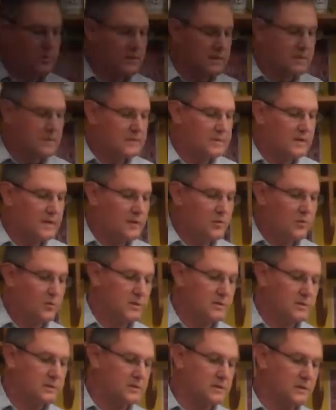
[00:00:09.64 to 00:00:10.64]
with a
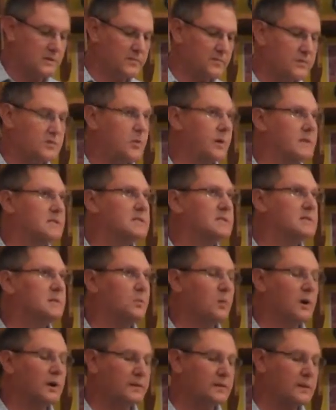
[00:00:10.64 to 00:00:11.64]
sequence of
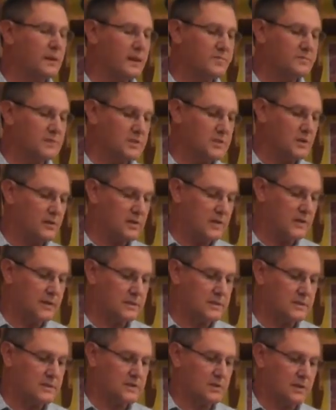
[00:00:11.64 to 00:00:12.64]
21 love
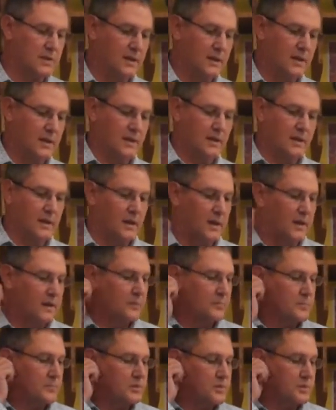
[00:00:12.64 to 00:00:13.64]
sonnets
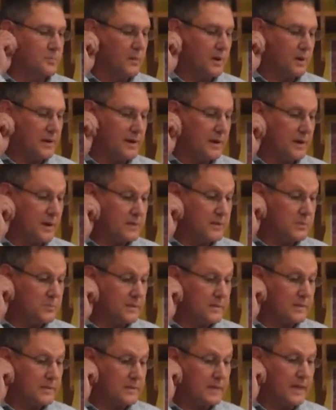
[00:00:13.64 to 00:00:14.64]
to my
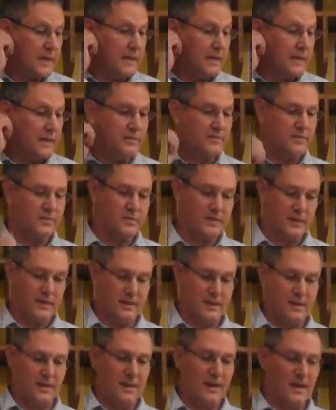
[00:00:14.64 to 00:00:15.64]
husband, Keith.
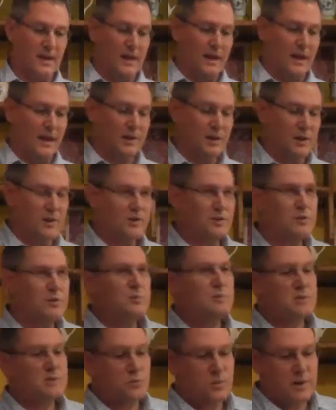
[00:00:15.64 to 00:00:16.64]
And I
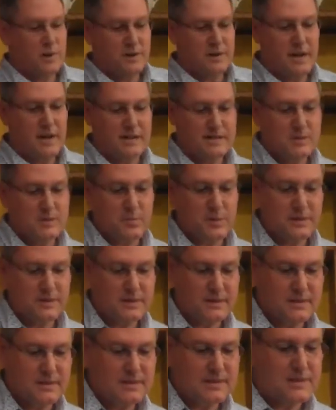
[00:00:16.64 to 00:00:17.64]
use the word
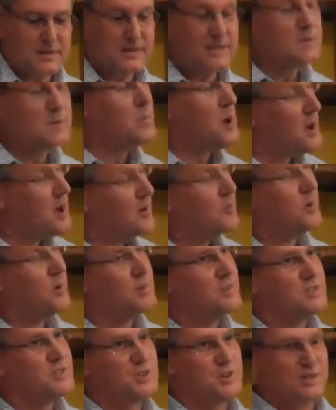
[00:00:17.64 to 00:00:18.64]
husband despite
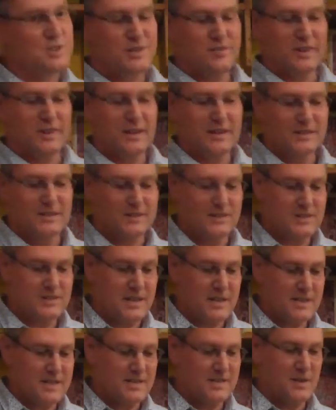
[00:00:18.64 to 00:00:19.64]
what the Church of England
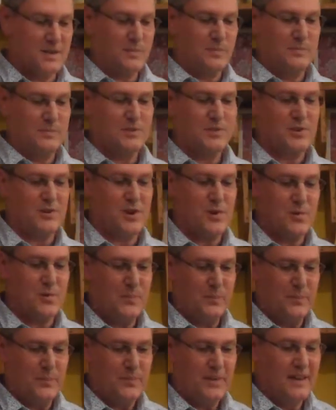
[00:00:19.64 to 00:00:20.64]
says. So
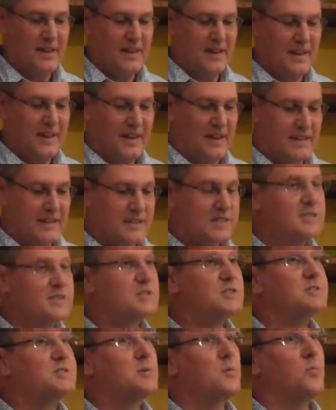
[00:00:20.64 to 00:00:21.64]
this
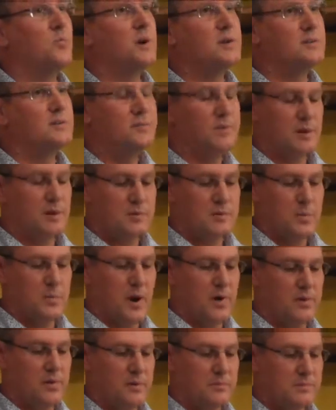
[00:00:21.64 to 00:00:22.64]
is one of those
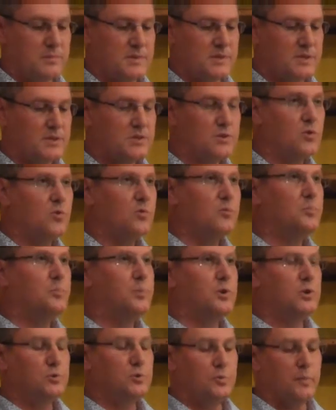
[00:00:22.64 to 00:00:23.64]
poems. It's called
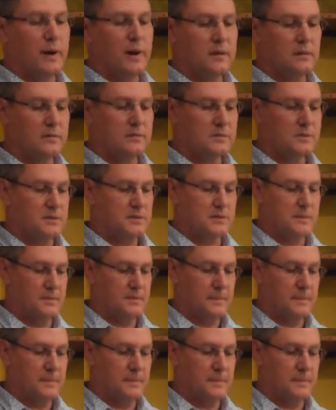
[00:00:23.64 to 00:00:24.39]
Bluebells.